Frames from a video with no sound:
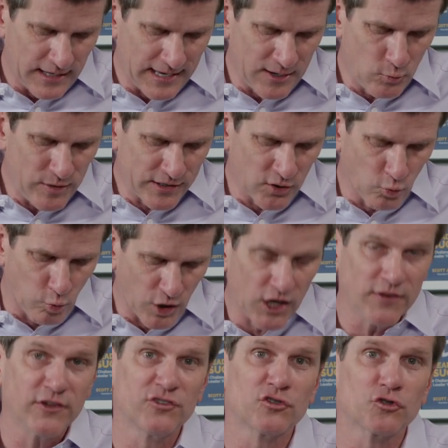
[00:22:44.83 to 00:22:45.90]
and we can work
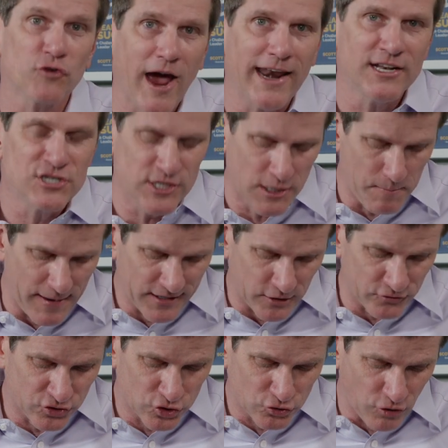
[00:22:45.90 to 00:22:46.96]
on the strategy to make
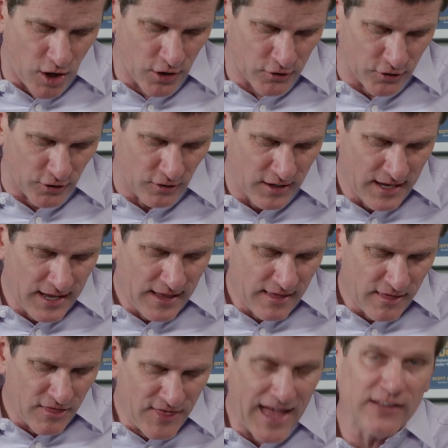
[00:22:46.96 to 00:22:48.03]
us stronger.
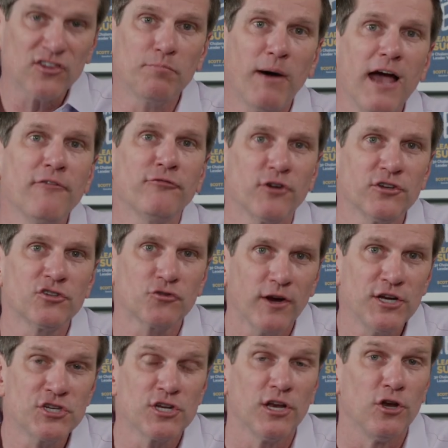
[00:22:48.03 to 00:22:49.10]
That's my
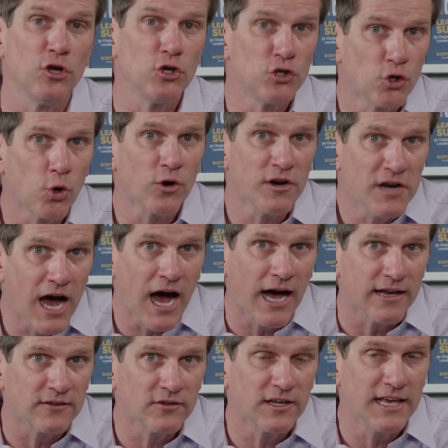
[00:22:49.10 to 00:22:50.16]
frustration. You're
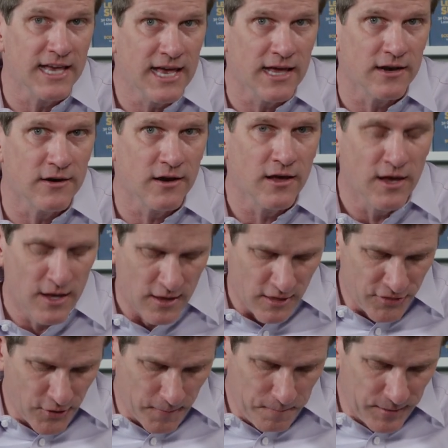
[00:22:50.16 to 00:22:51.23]
not in
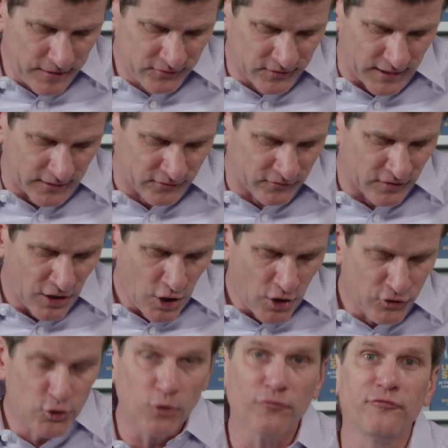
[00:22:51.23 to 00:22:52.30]
the business,
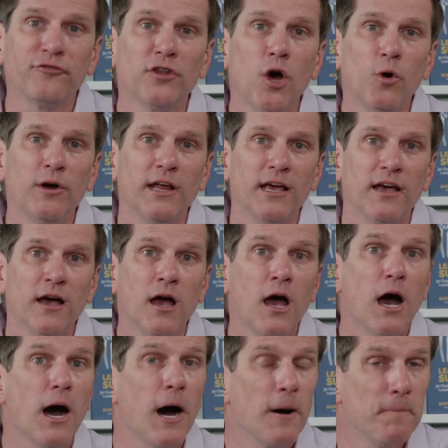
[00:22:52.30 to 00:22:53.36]
you're floating
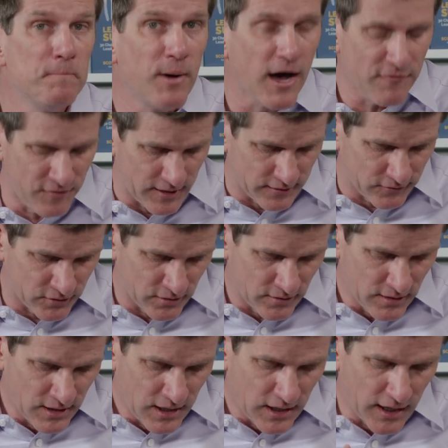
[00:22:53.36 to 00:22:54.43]
above it.
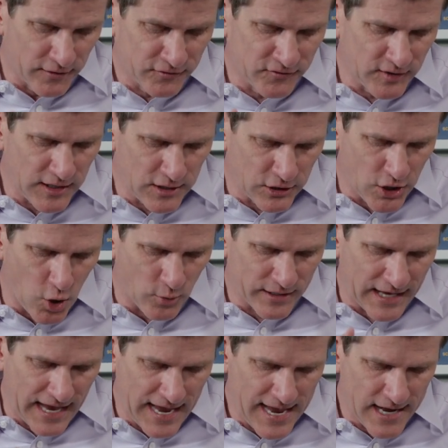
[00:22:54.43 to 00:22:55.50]
A CEO
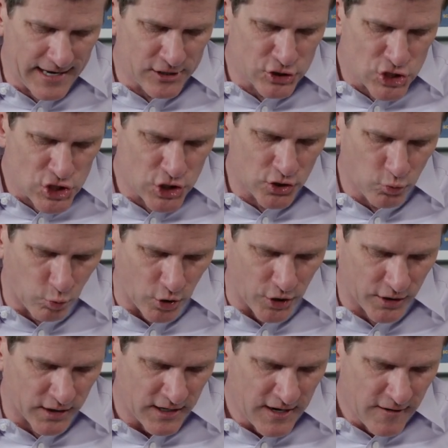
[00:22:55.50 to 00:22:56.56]
can and should
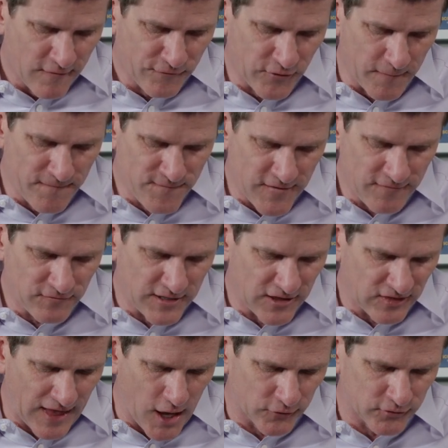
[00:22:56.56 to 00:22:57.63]
work from
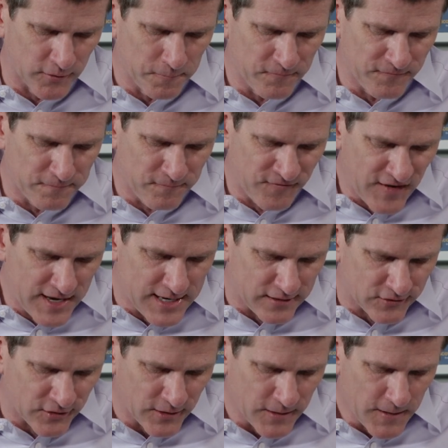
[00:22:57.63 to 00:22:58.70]
50,000
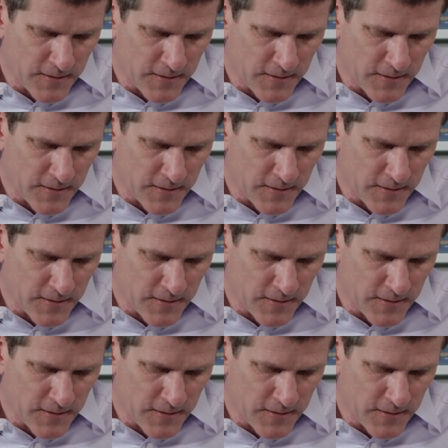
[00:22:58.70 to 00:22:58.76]
feet,